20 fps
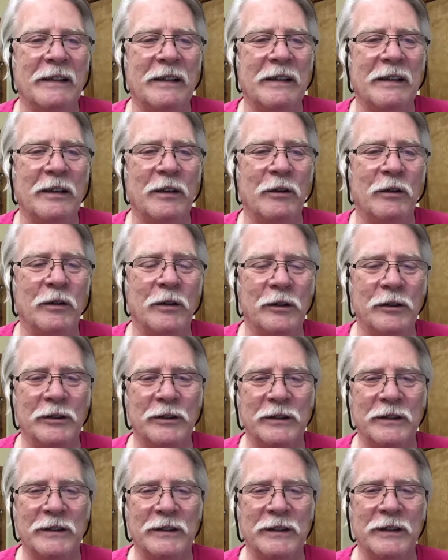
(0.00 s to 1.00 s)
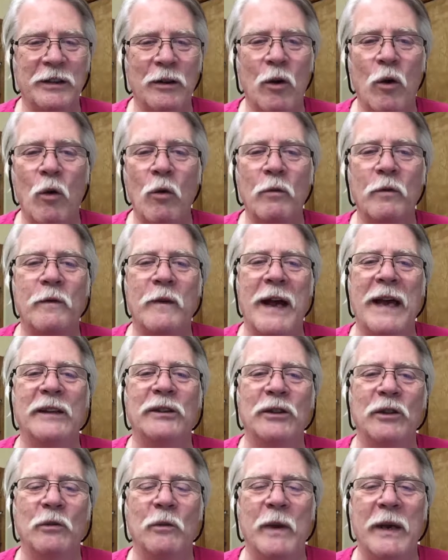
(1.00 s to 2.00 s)
you know, there's the old
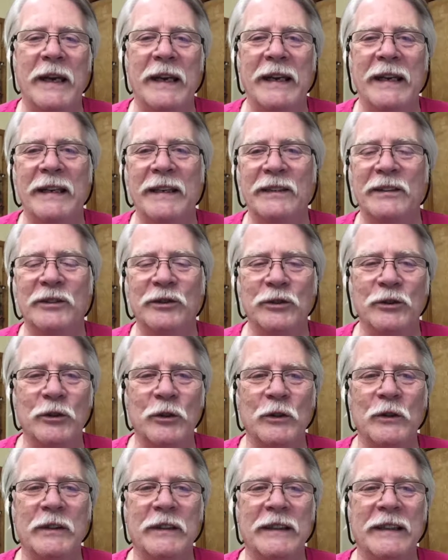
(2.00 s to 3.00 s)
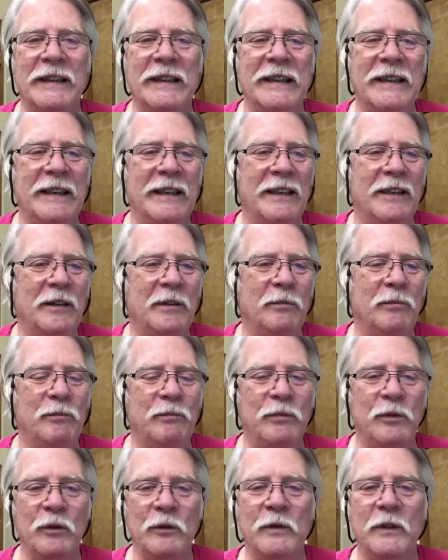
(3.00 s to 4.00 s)
fashioned way is certainly a
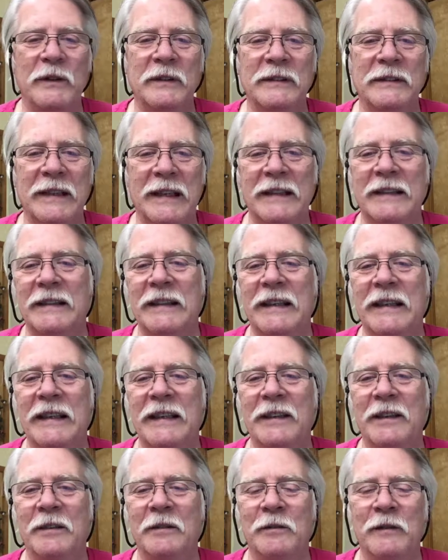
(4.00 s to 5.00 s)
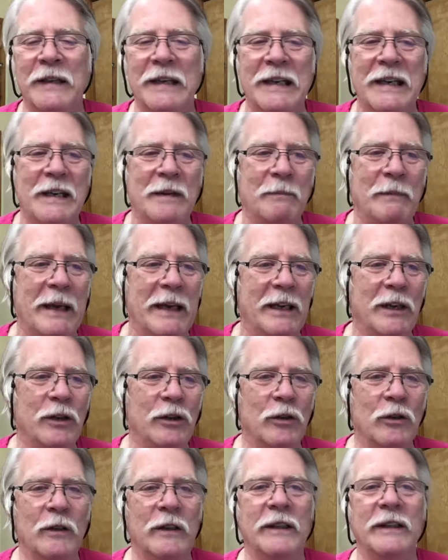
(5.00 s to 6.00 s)
proven technique of making
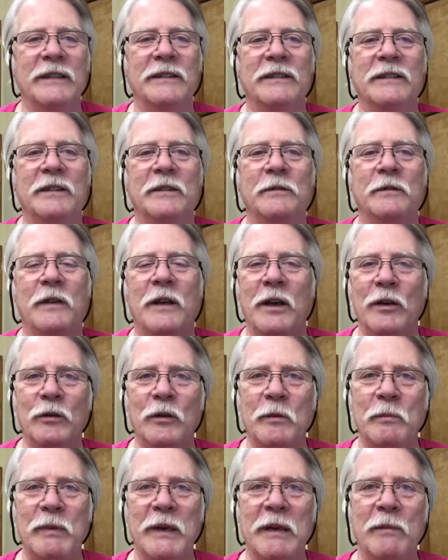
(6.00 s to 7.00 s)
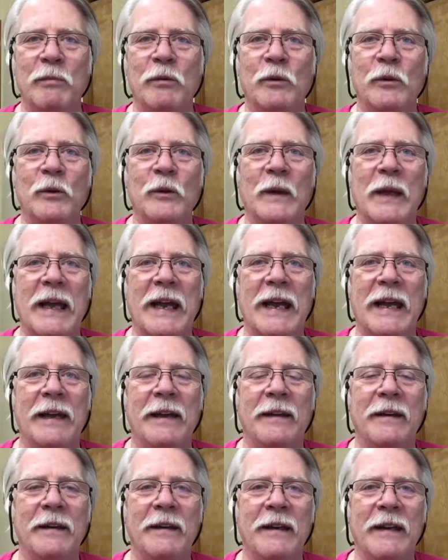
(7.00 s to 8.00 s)
your list of 100 people
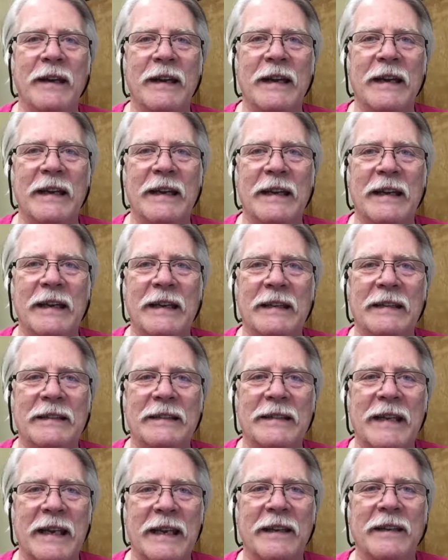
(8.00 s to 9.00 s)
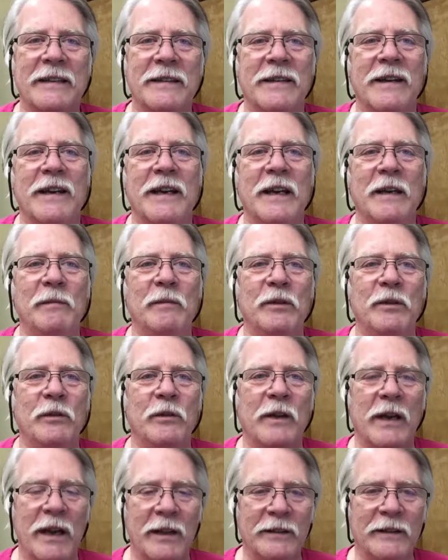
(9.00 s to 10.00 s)
and taking the time to
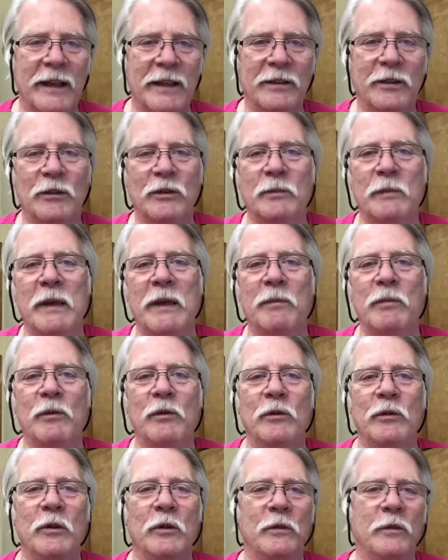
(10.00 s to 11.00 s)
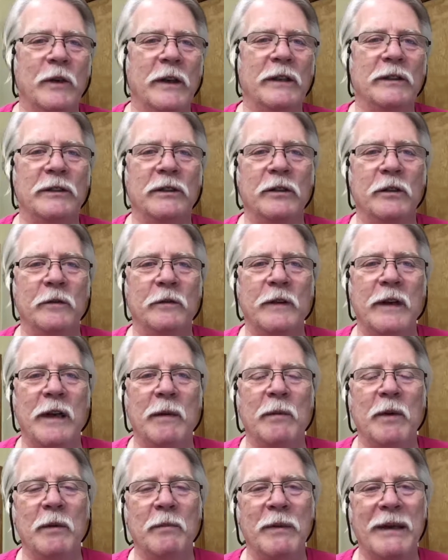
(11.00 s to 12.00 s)
contact those people, your friends and your
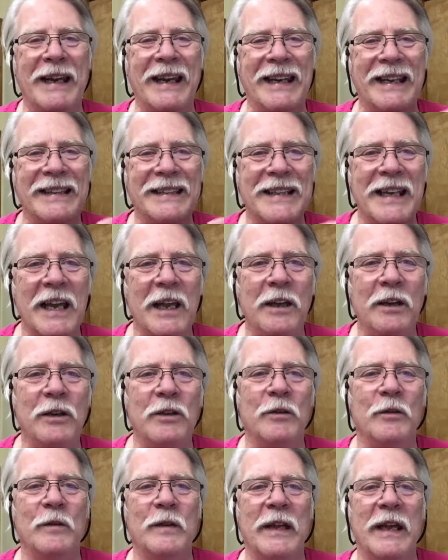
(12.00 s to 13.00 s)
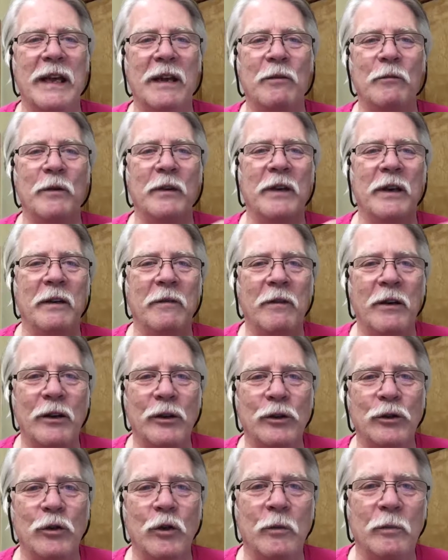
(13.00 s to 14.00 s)
family, but I can tell you that within a
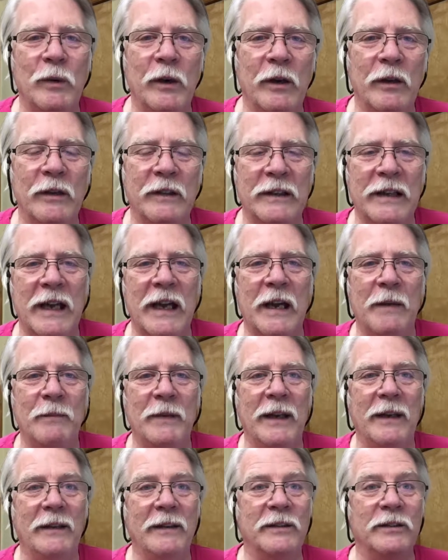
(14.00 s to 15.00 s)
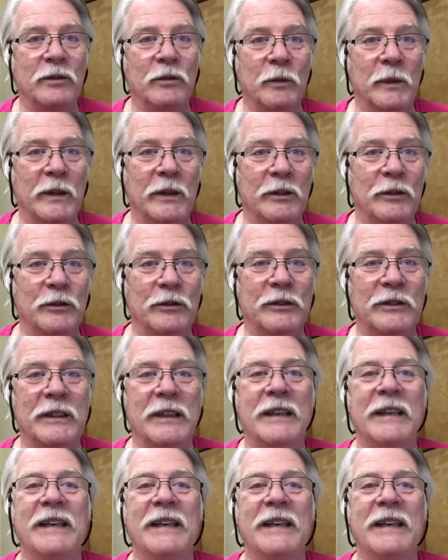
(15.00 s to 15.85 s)
very short period of time, that list dwindles,